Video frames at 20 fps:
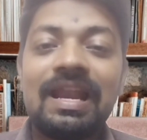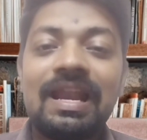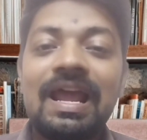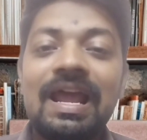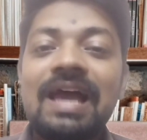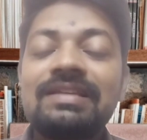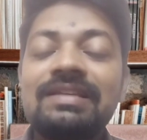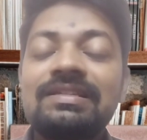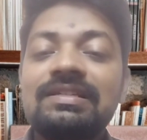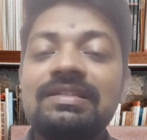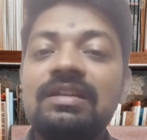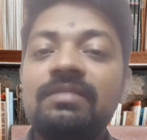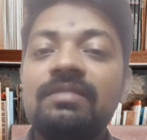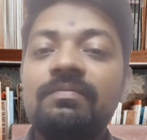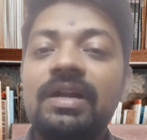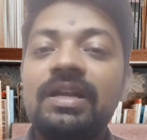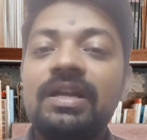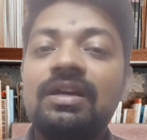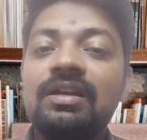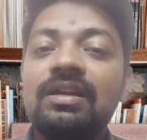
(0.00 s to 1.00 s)
National
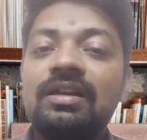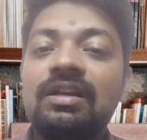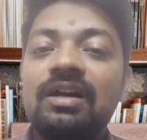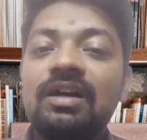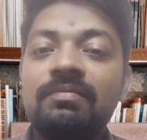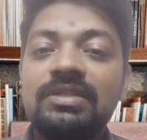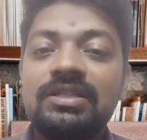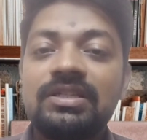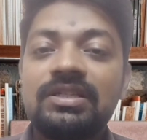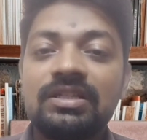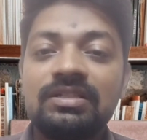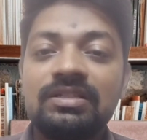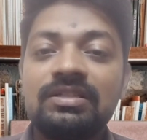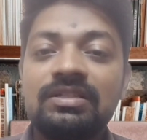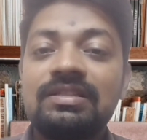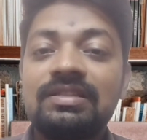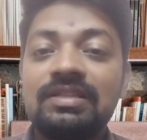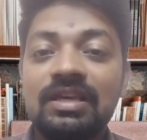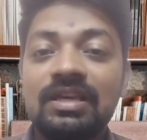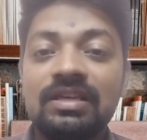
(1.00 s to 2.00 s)
Medical
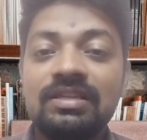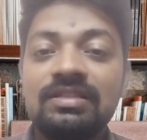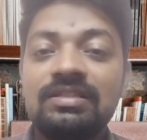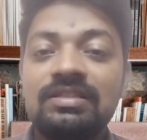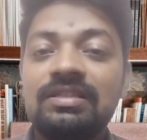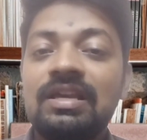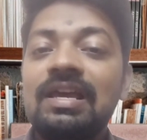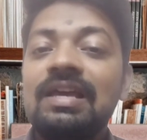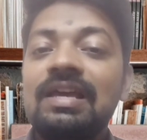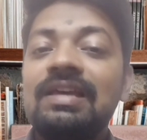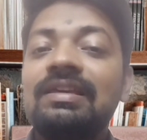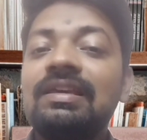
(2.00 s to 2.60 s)
Commission says,